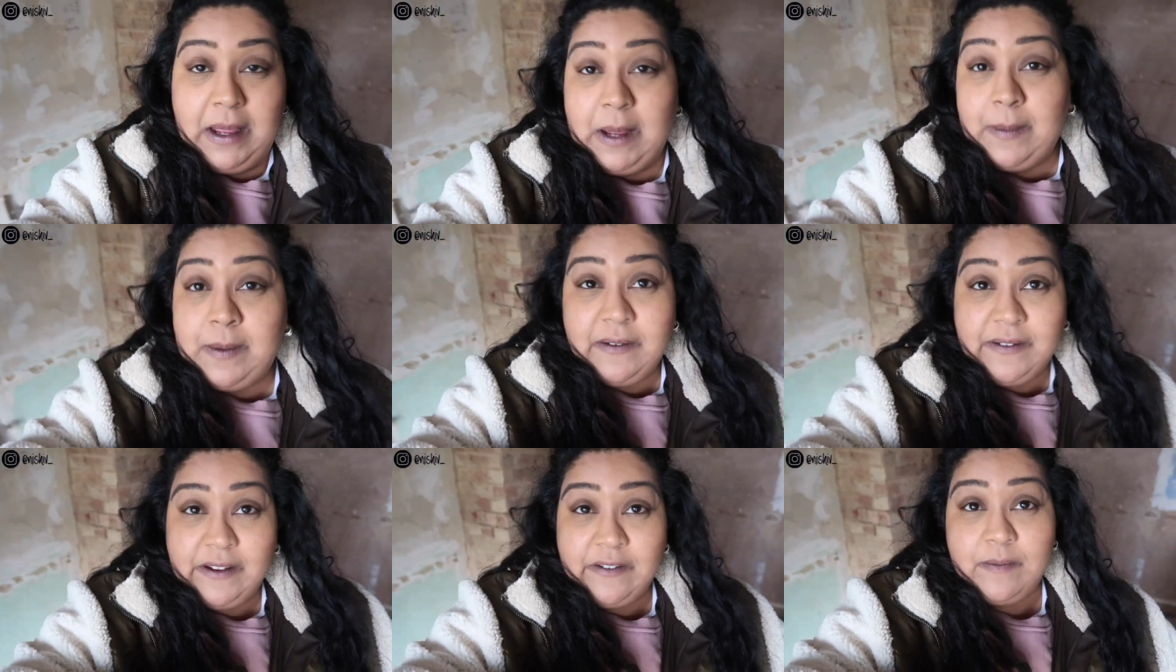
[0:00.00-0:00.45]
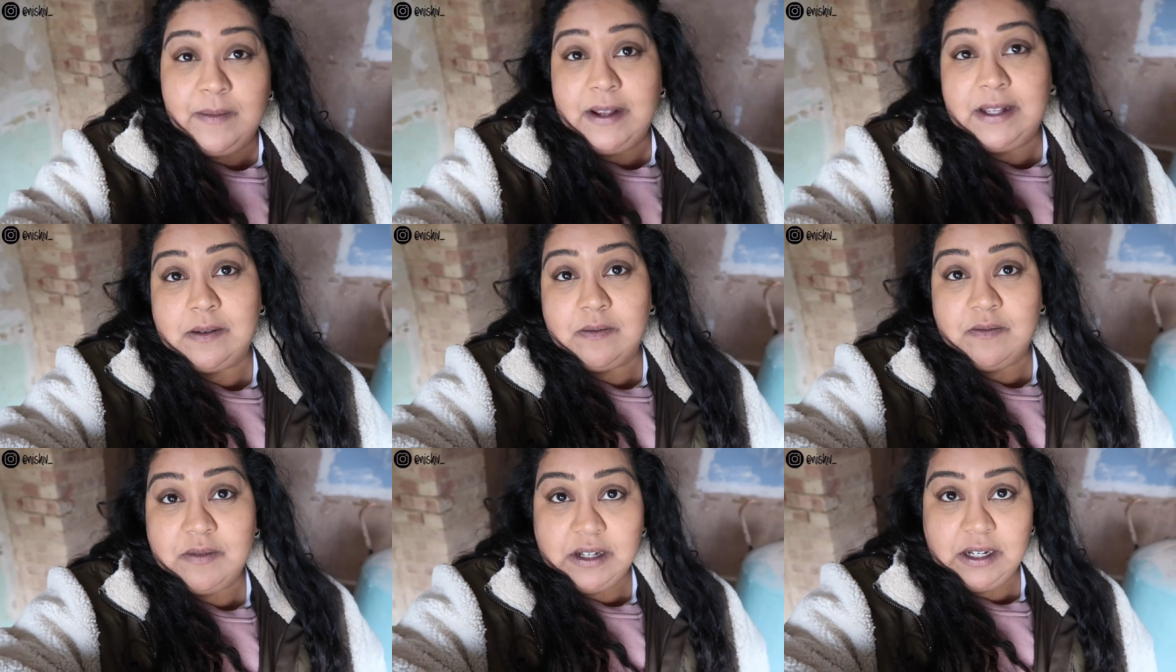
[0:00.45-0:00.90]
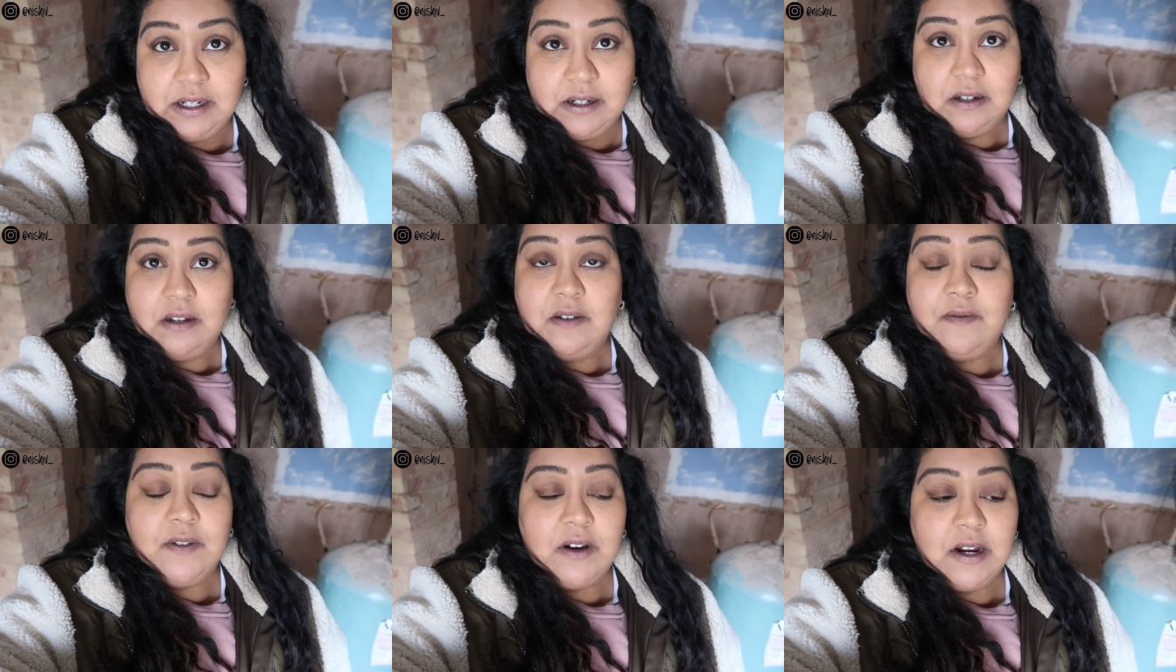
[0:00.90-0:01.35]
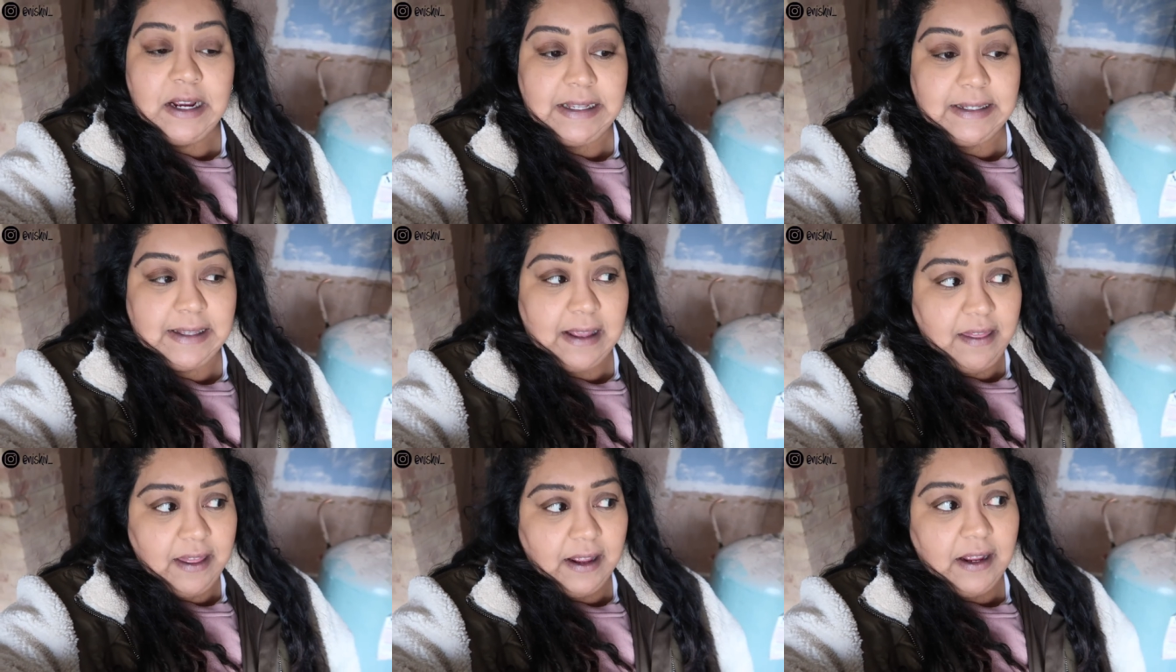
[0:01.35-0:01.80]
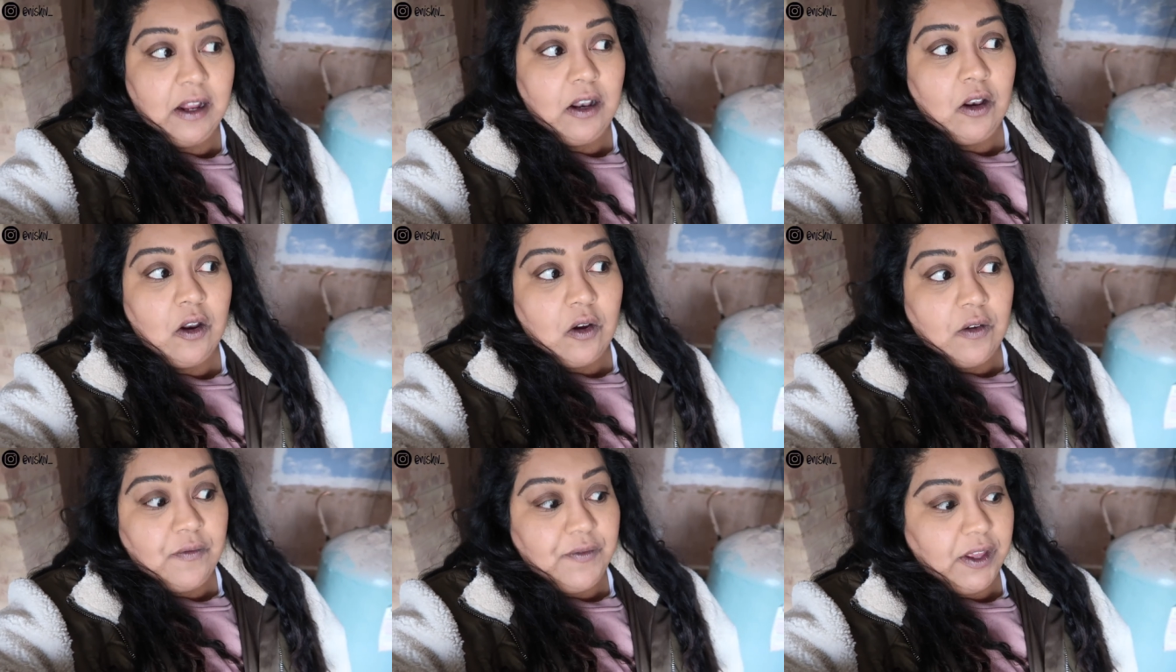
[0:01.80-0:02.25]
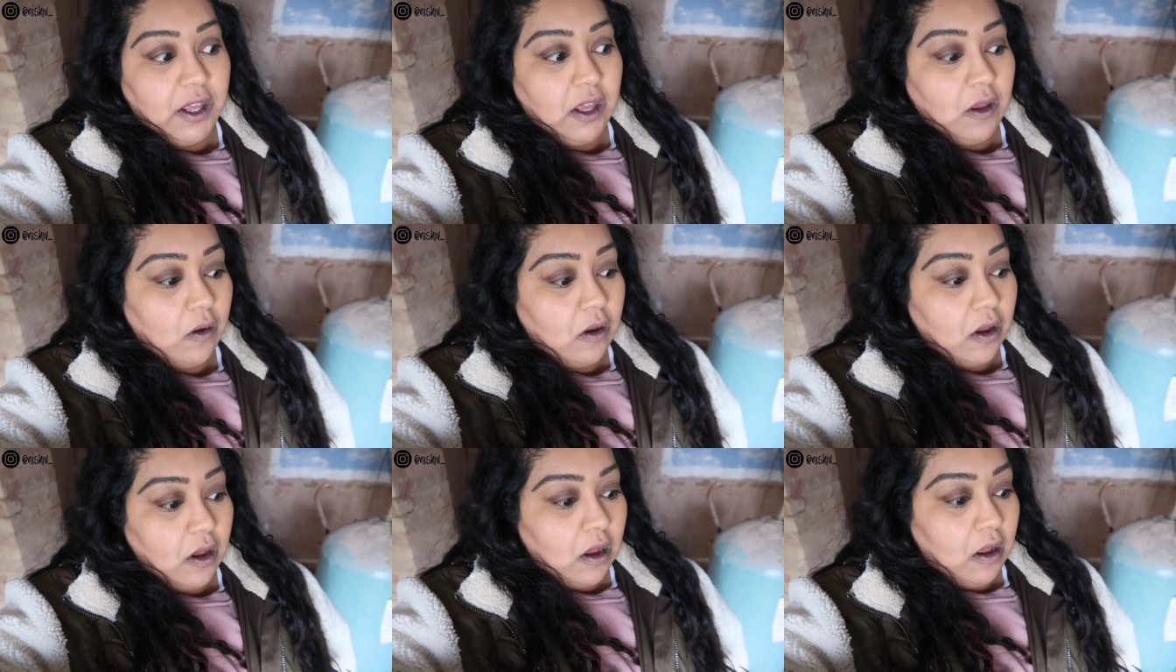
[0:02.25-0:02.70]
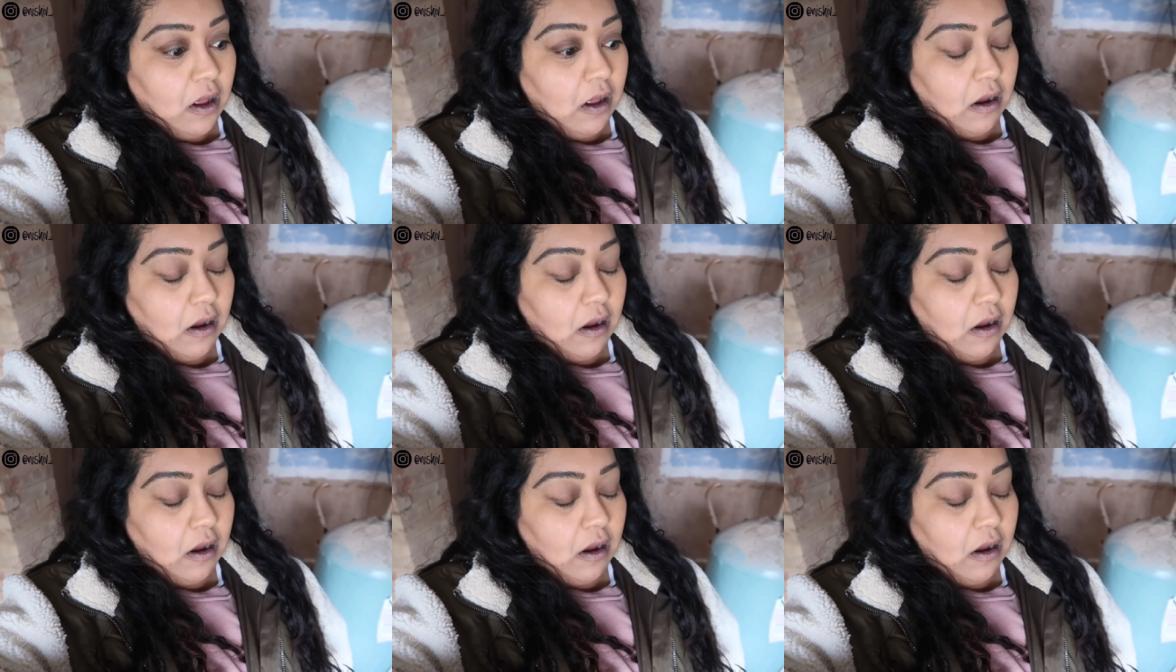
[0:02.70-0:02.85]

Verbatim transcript: people have given me some really good advice. I think a lot of you